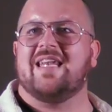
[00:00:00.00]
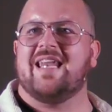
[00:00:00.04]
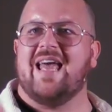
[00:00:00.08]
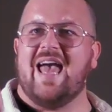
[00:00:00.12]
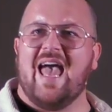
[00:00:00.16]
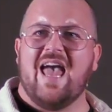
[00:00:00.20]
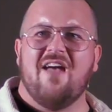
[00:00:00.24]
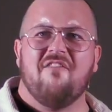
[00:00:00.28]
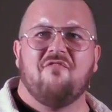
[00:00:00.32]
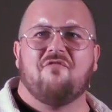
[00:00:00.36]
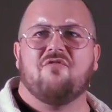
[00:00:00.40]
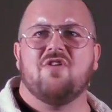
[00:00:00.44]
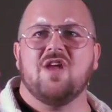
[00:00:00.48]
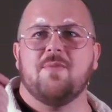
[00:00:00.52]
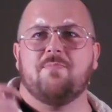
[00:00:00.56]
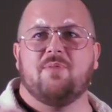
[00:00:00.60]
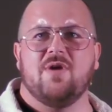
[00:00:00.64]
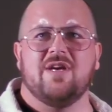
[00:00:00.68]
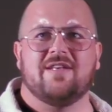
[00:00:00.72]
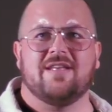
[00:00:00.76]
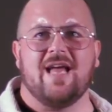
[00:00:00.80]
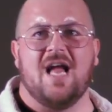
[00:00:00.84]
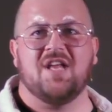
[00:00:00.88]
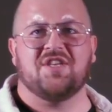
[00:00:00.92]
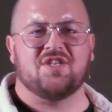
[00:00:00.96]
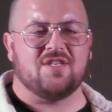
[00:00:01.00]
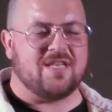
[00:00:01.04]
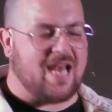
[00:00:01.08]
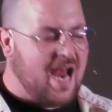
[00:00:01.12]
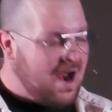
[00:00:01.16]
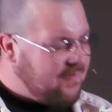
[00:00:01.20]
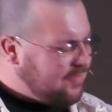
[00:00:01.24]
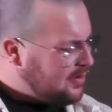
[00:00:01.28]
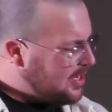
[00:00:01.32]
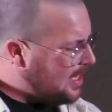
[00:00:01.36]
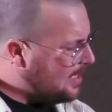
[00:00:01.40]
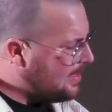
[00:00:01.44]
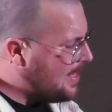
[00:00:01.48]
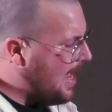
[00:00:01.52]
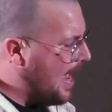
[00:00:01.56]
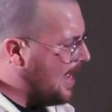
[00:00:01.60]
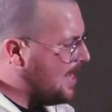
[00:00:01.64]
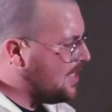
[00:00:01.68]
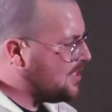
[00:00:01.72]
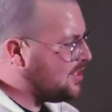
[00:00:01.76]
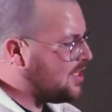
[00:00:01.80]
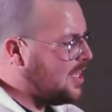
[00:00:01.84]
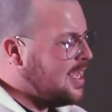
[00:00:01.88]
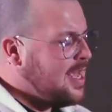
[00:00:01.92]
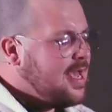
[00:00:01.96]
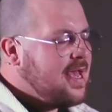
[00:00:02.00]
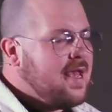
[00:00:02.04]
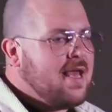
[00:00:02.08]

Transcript: and every pretension, everything that is